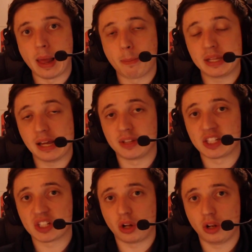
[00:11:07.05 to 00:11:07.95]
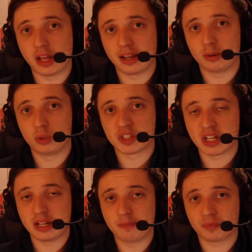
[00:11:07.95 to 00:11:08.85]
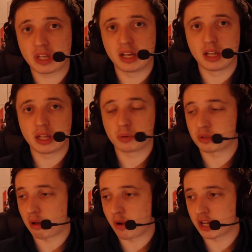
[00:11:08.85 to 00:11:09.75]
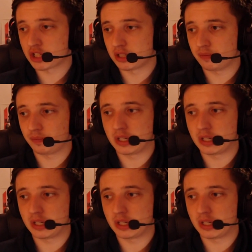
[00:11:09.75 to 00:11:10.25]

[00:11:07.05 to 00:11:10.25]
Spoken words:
But yeah, that's all I will say. That was my reaction.